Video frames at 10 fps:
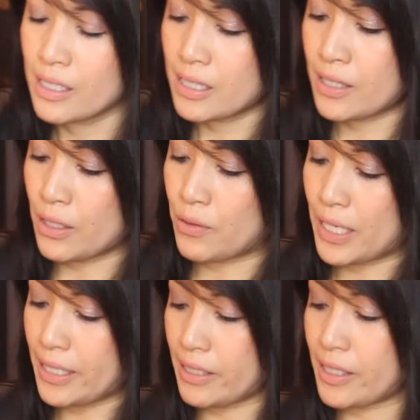So
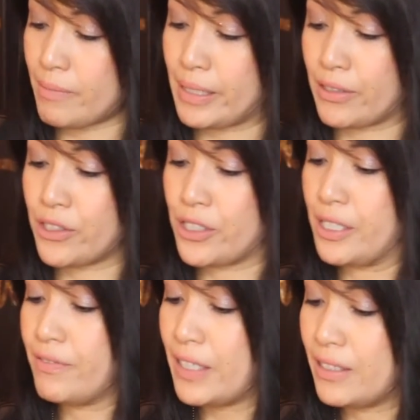I asked the manager,
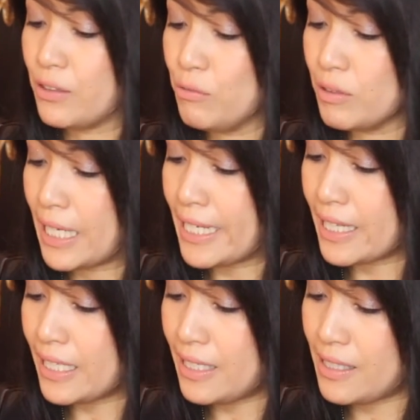if I don't like
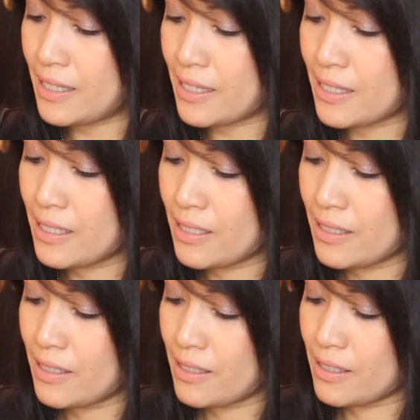these,
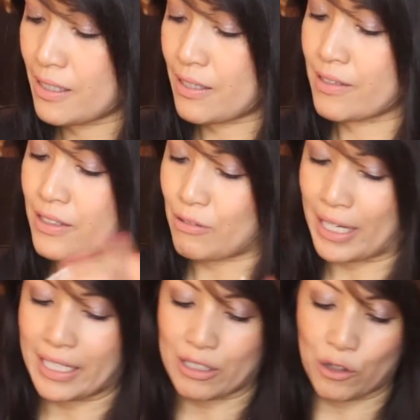do
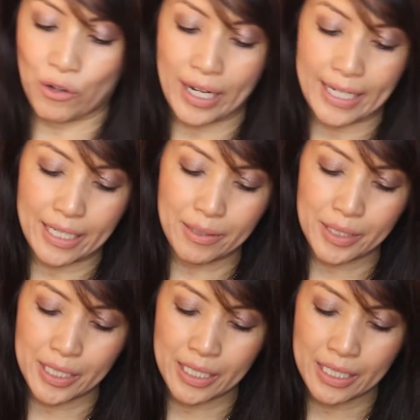I get a
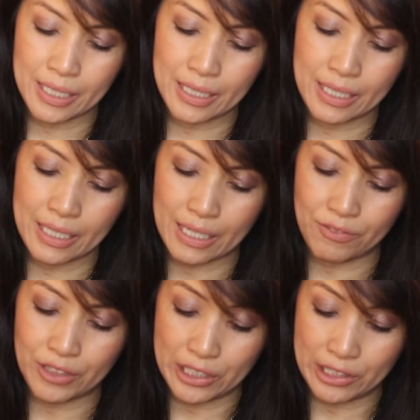credit
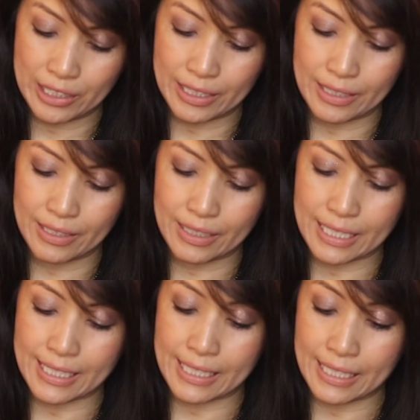at Vuitton?
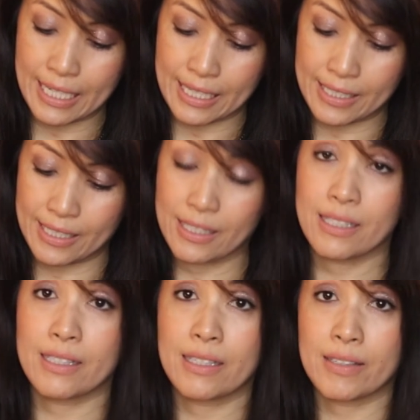He said yes.
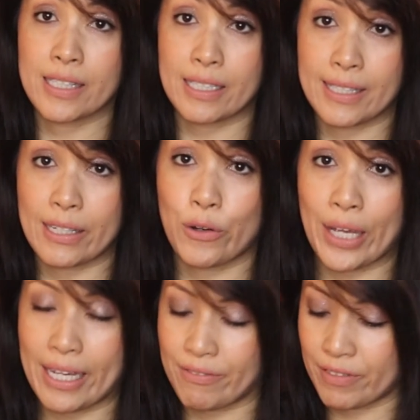So I said,
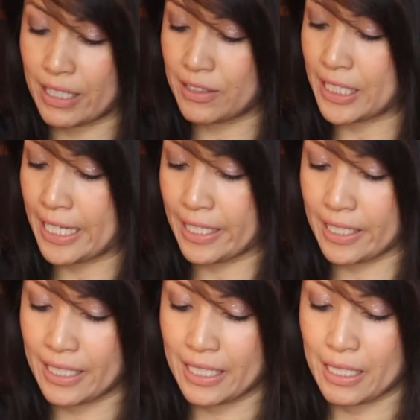okay, I've got to
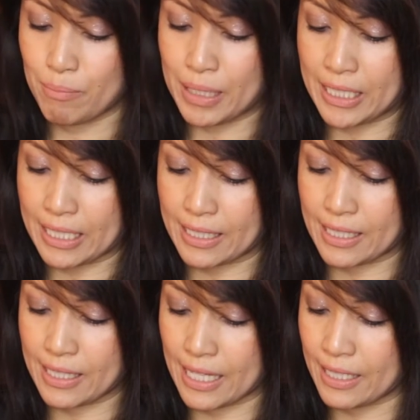take my
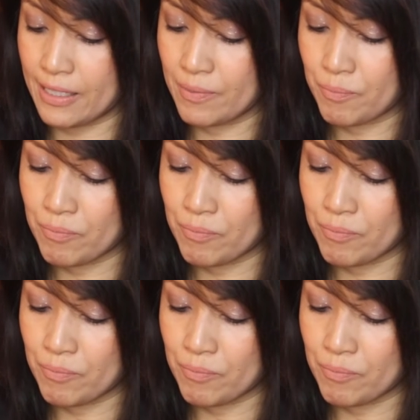chances then.